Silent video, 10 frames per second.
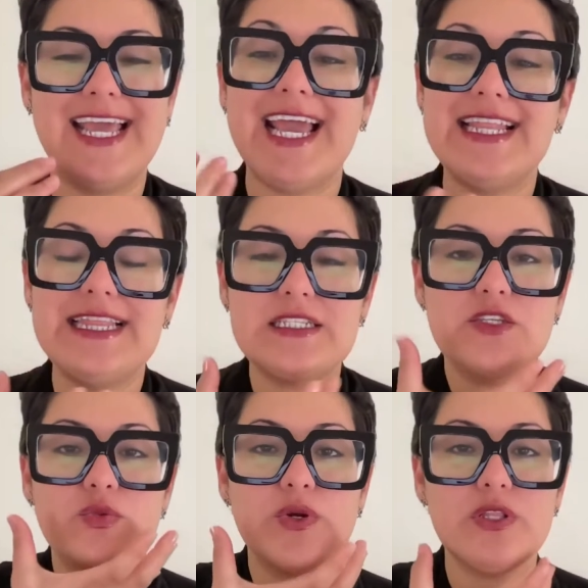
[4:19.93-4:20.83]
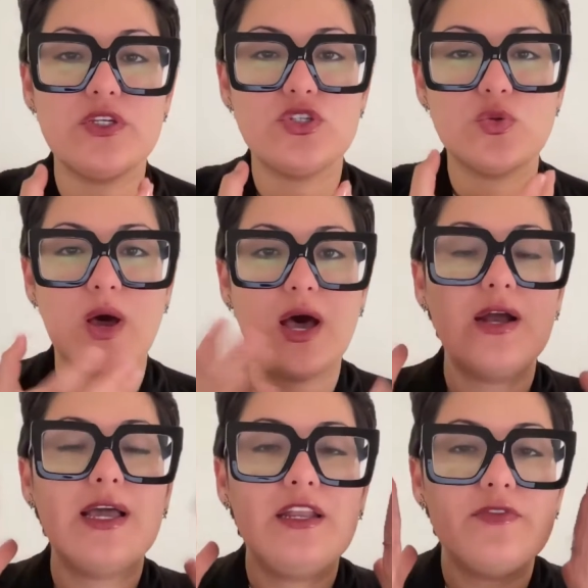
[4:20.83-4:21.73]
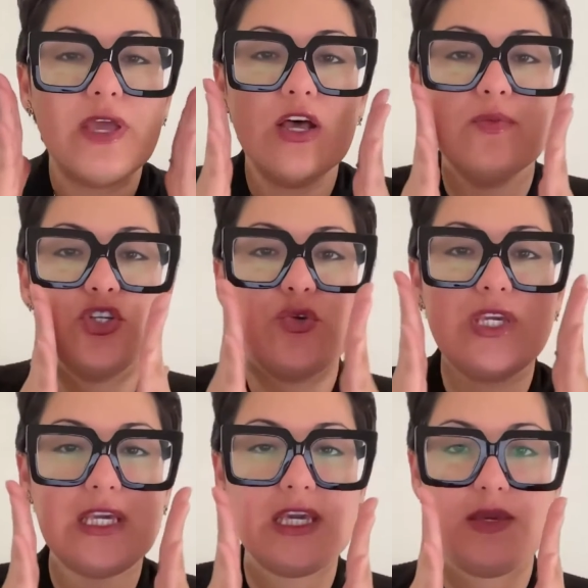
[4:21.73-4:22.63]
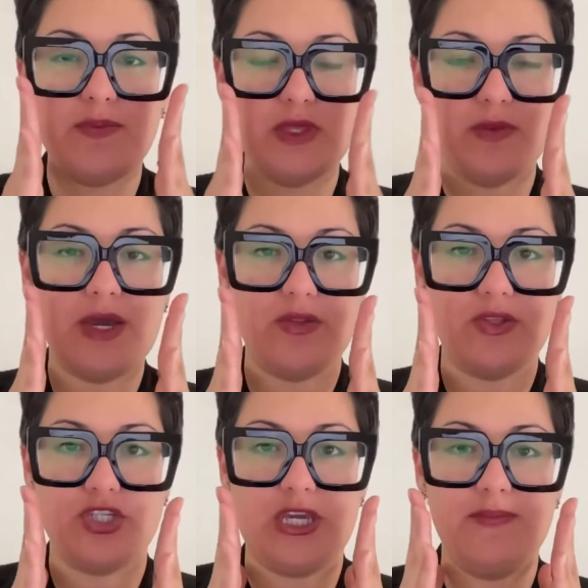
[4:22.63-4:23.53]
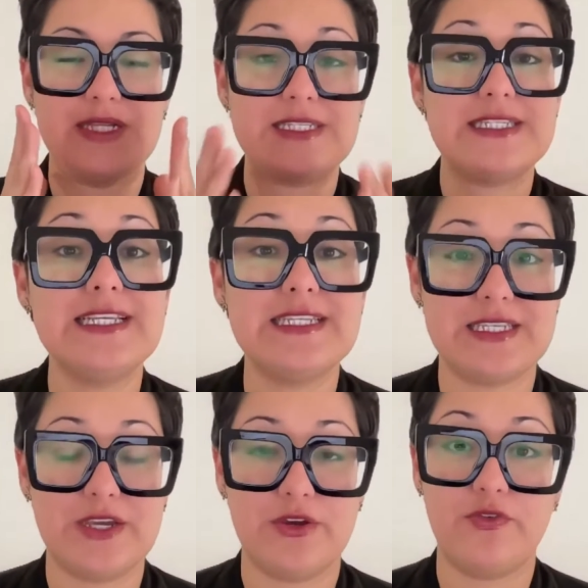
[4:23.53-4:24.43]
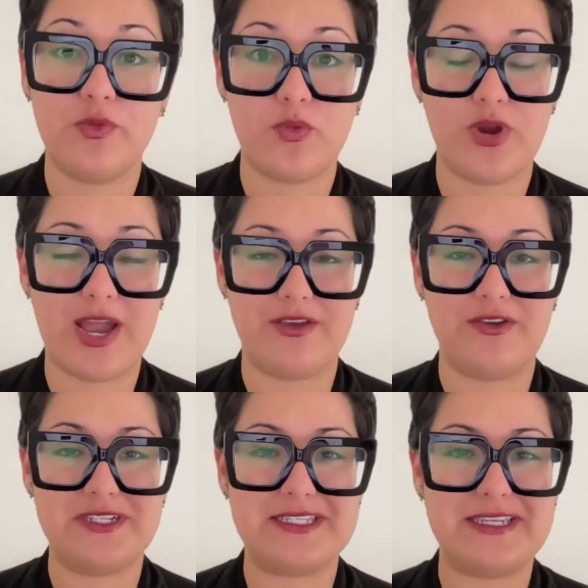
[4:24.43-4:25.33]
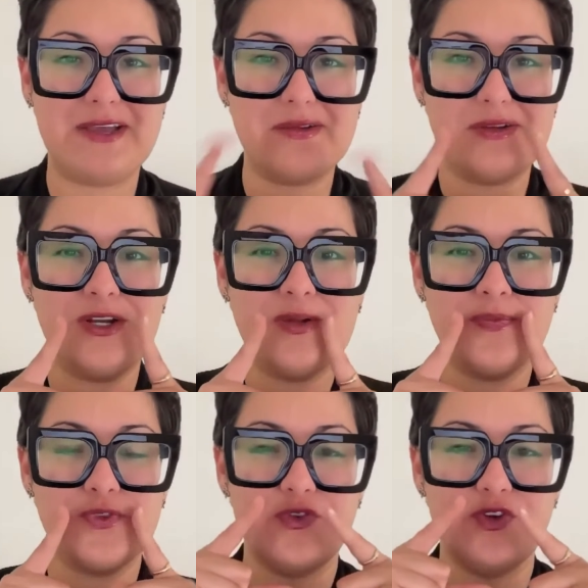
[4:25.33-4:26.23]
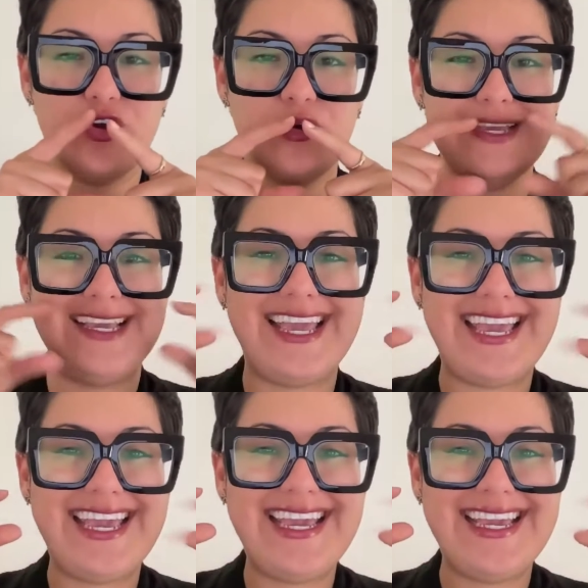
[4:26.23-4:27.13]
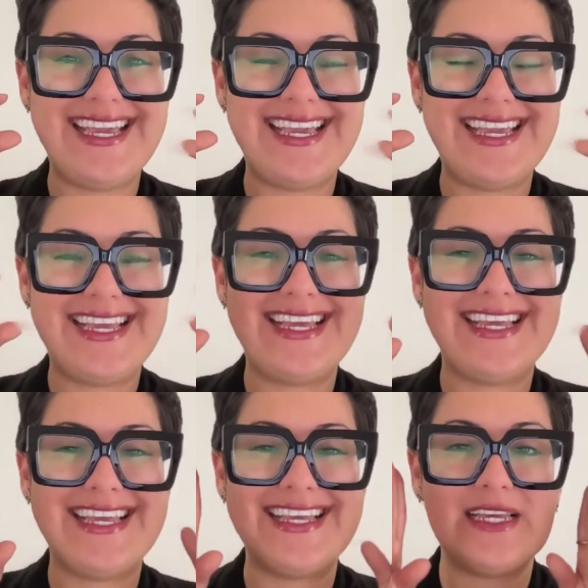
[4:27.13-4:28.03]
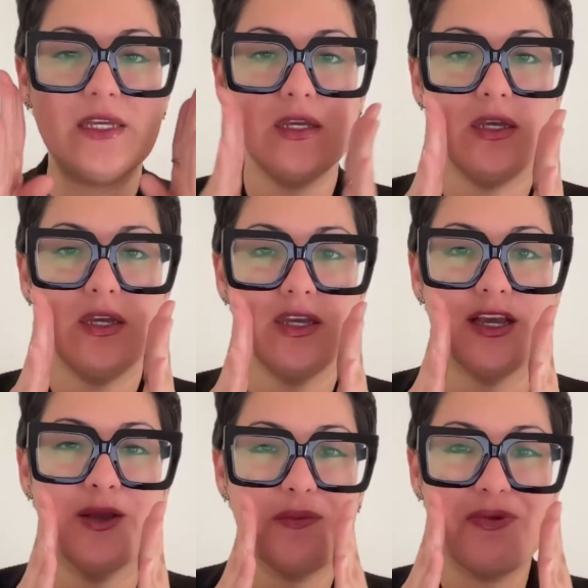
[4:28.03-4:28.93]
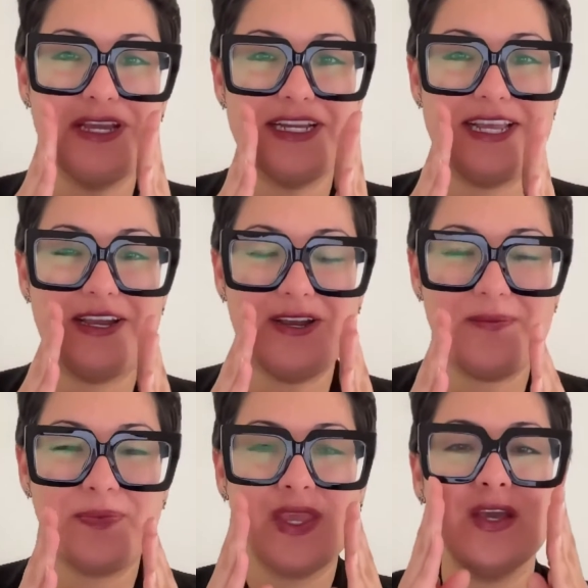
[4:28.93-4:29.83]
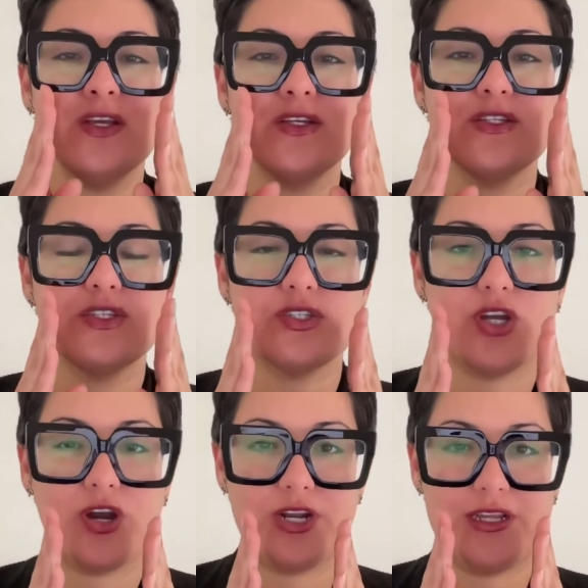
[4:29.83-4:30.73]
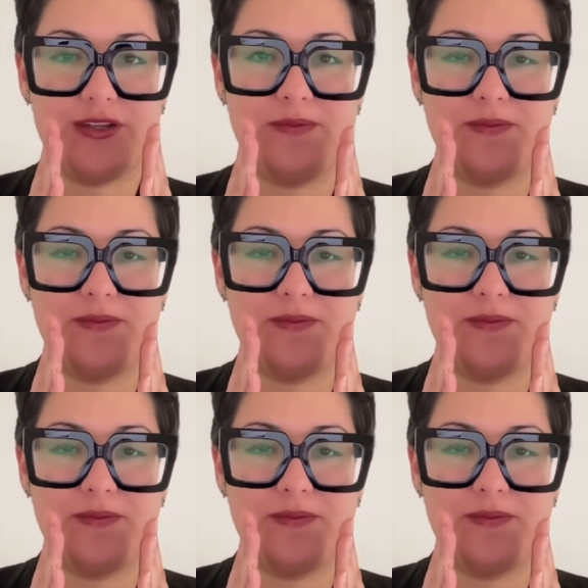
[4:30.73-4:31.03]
And this is where the schwa kind of helps you keep the mouth shape that's necessary for a more accurate sound. So if you're going bring it here, started.